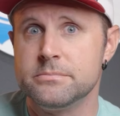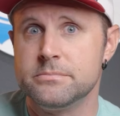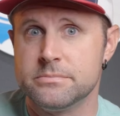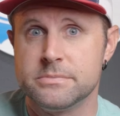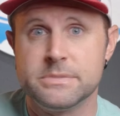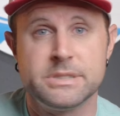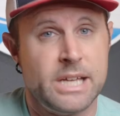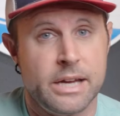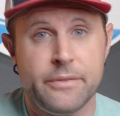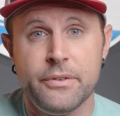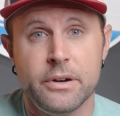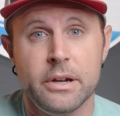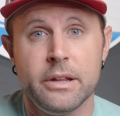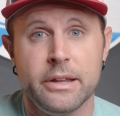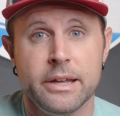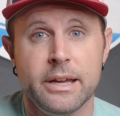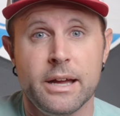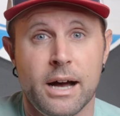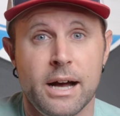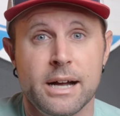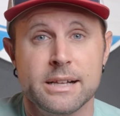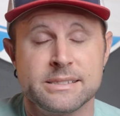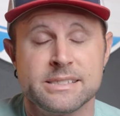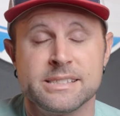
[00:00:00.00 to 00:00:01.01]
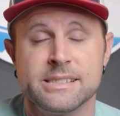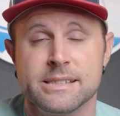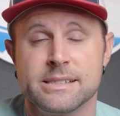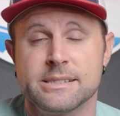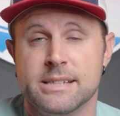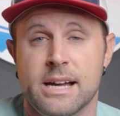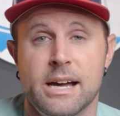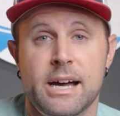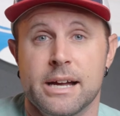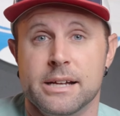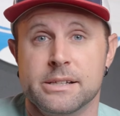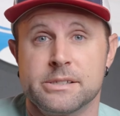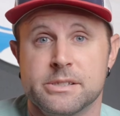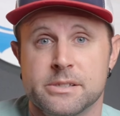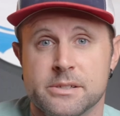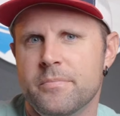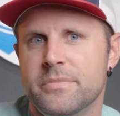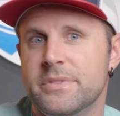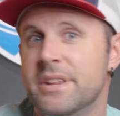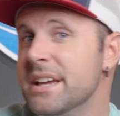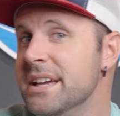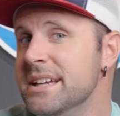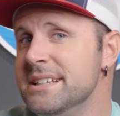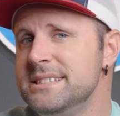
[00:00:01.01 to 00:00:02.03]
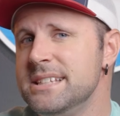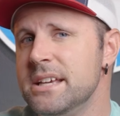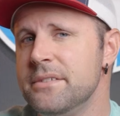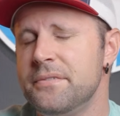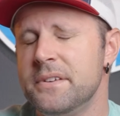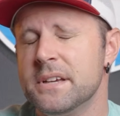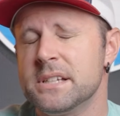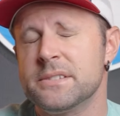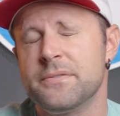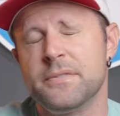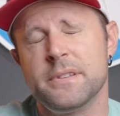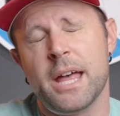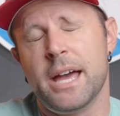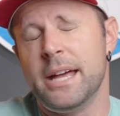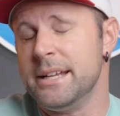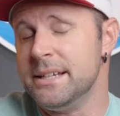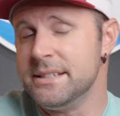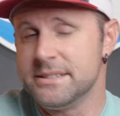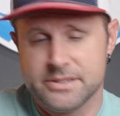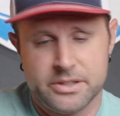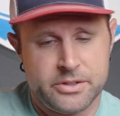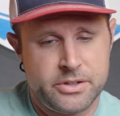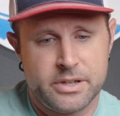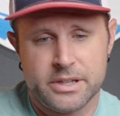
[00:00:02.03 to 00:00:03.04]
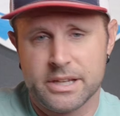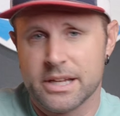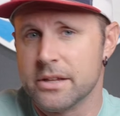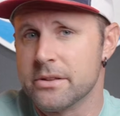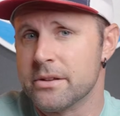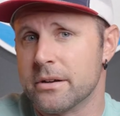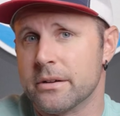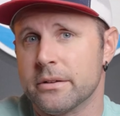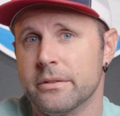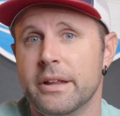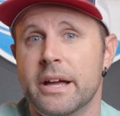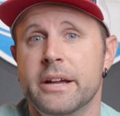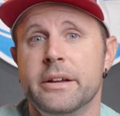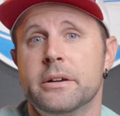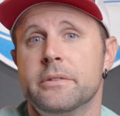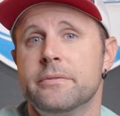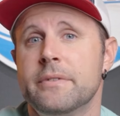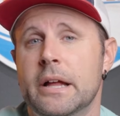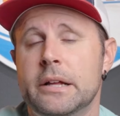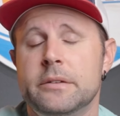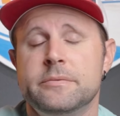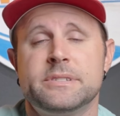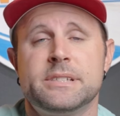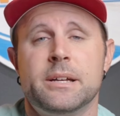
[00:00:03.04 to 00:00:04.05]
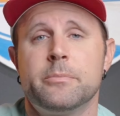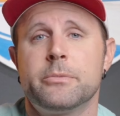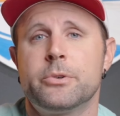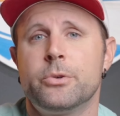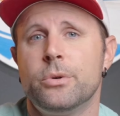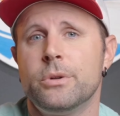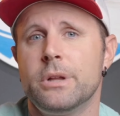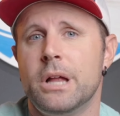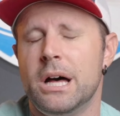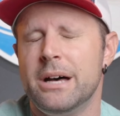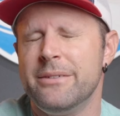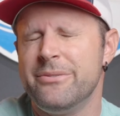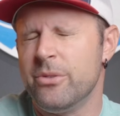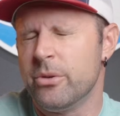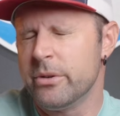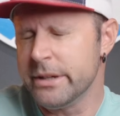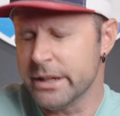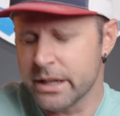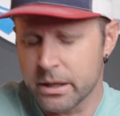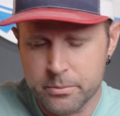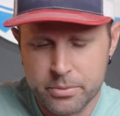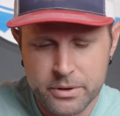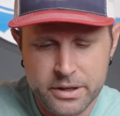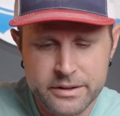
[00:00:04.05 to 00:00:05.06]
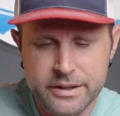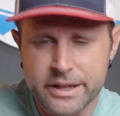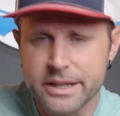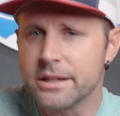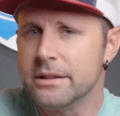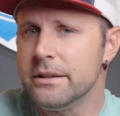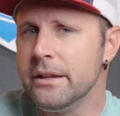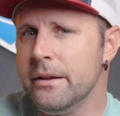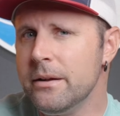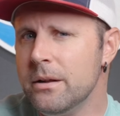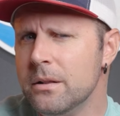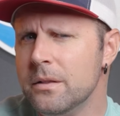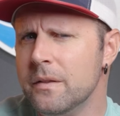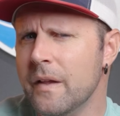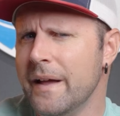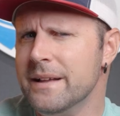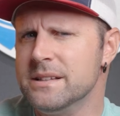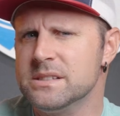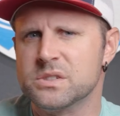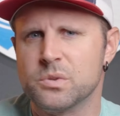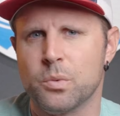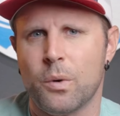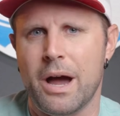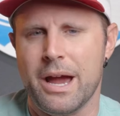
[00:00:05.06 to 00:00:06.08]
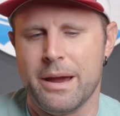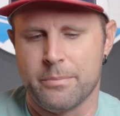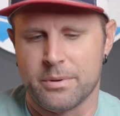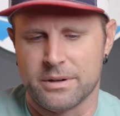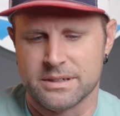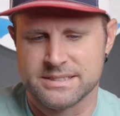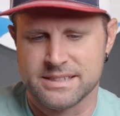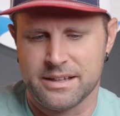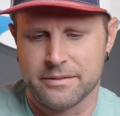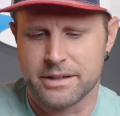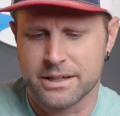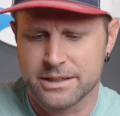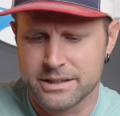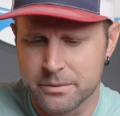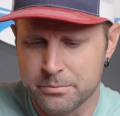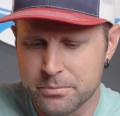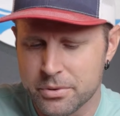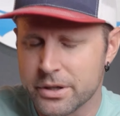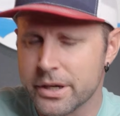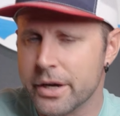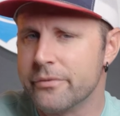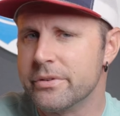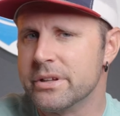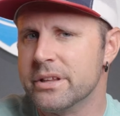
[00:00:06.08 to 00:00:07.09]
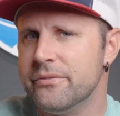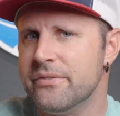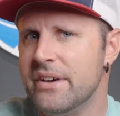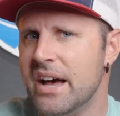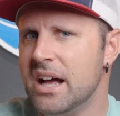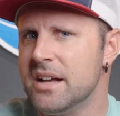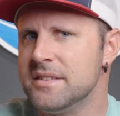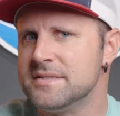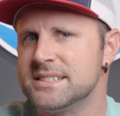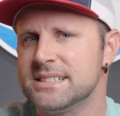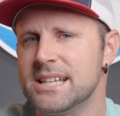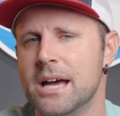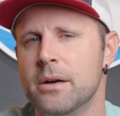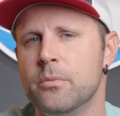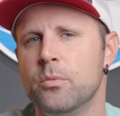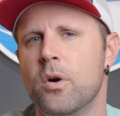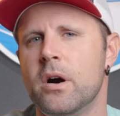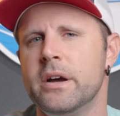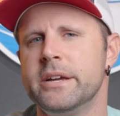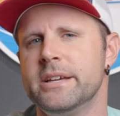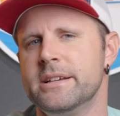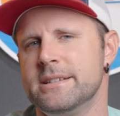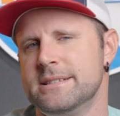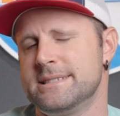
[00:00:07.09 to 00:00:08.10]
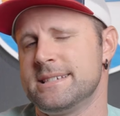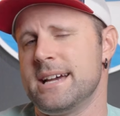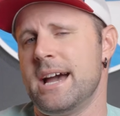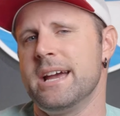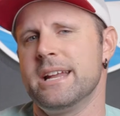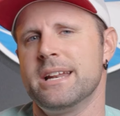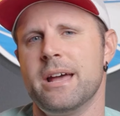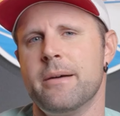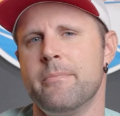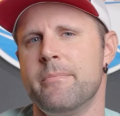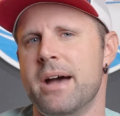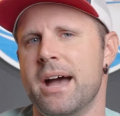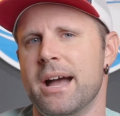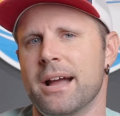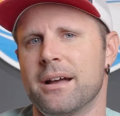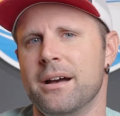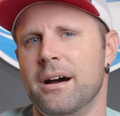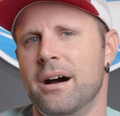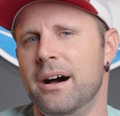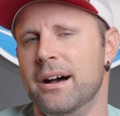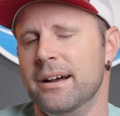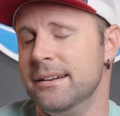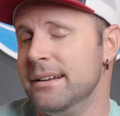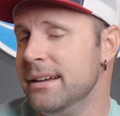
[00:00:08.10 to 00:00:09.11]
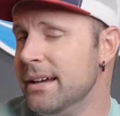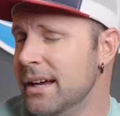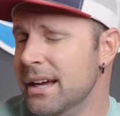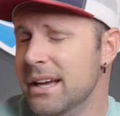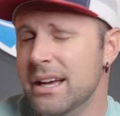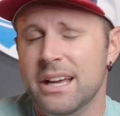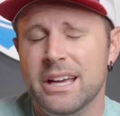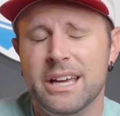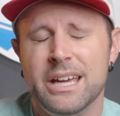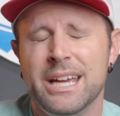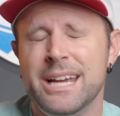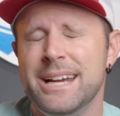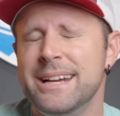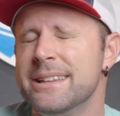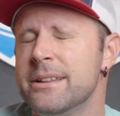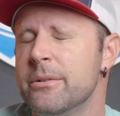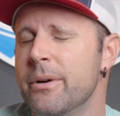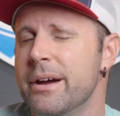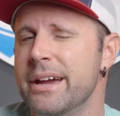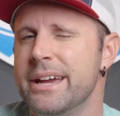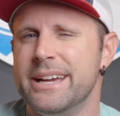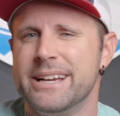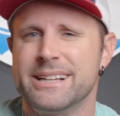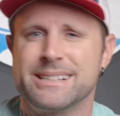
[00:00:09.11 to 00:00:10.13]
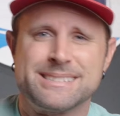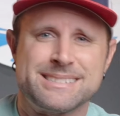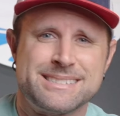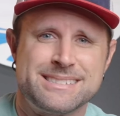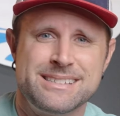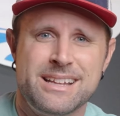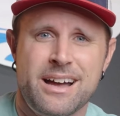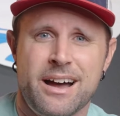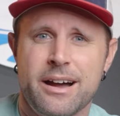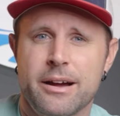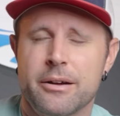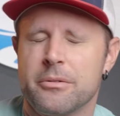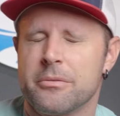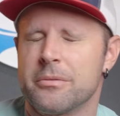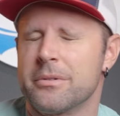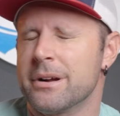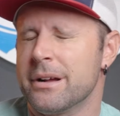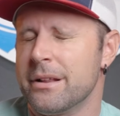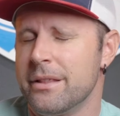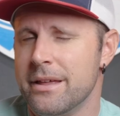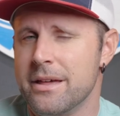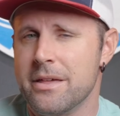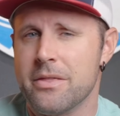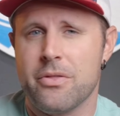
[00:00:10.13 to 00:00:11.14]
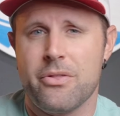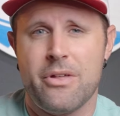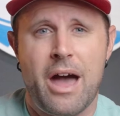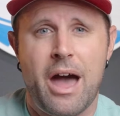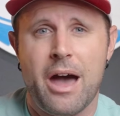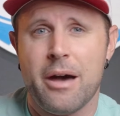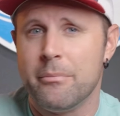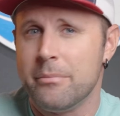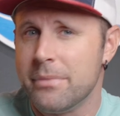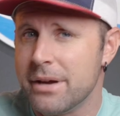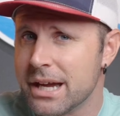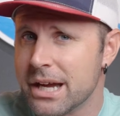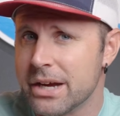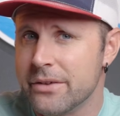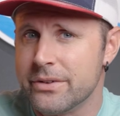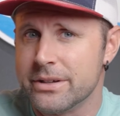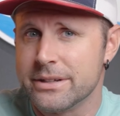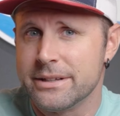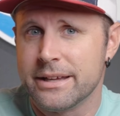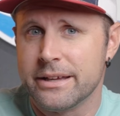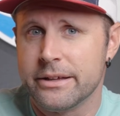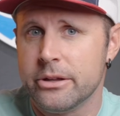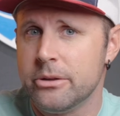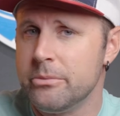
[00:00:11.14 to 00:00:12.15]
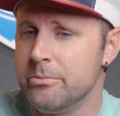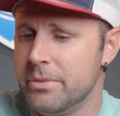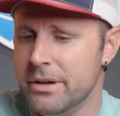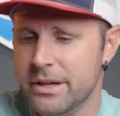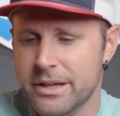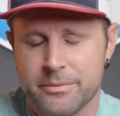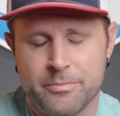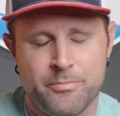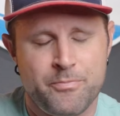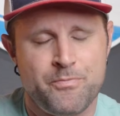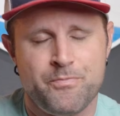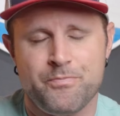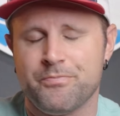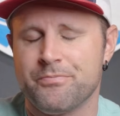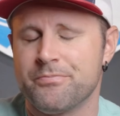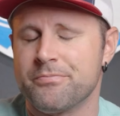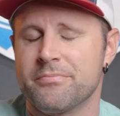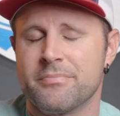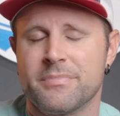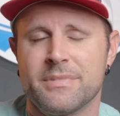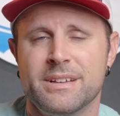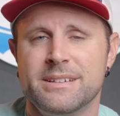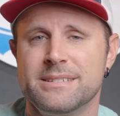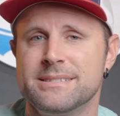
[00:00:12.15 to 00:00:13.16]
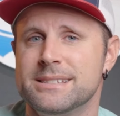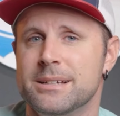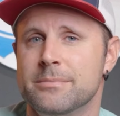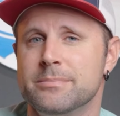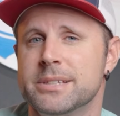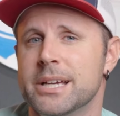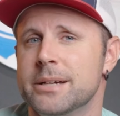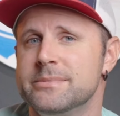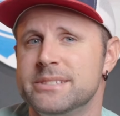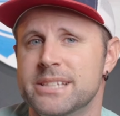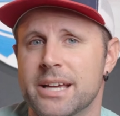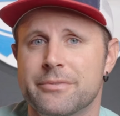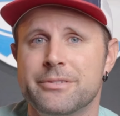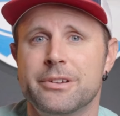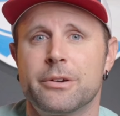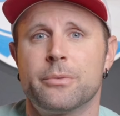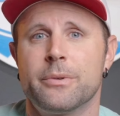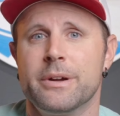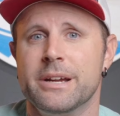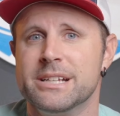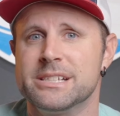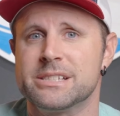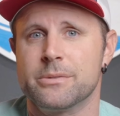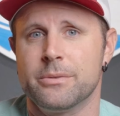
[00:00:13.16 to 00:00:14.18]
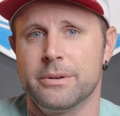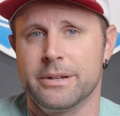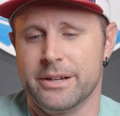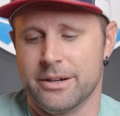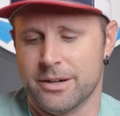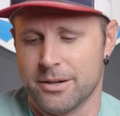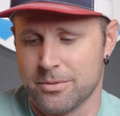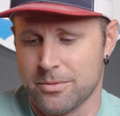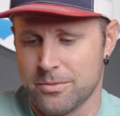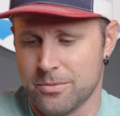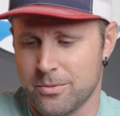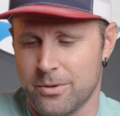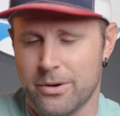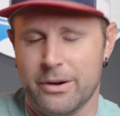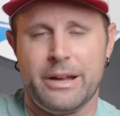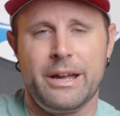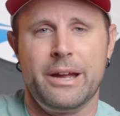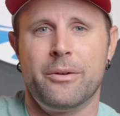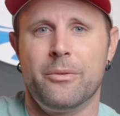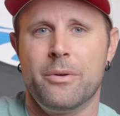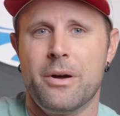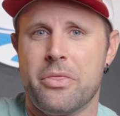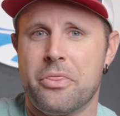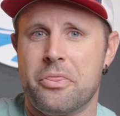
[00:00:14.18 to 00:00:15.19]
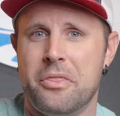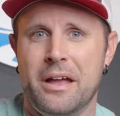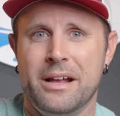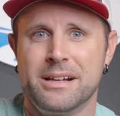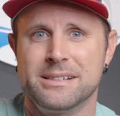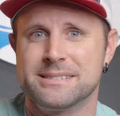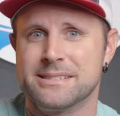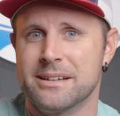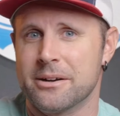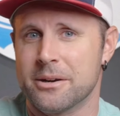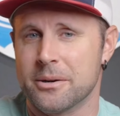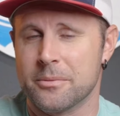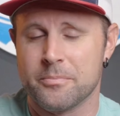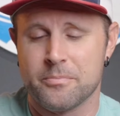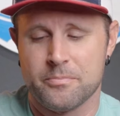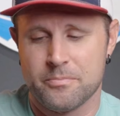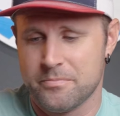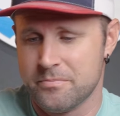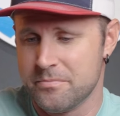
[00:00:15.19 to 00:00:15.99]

definitely hot to the touch. The easy fix for that is you could either let your valve stem cool off, or you can bring like a little lens wipe or something to put over the valve stem while you tighten it back on. Either way, it's not really that big of a deal, but sometimes you have to reach when you're working with things that are